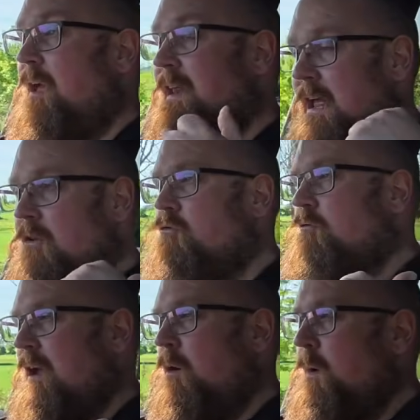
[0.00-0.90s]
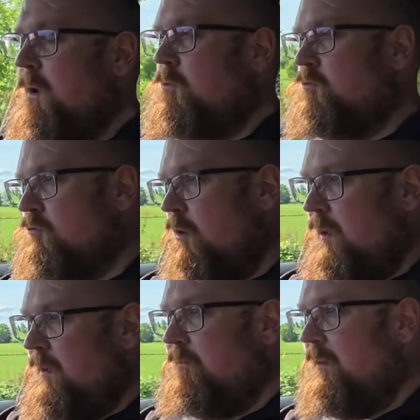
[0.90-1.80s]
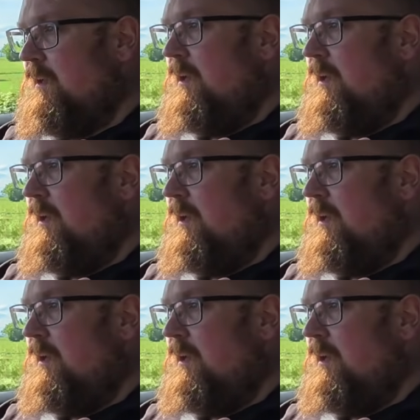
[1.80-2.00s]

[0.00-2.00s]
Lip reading: and it is rear wheel drive.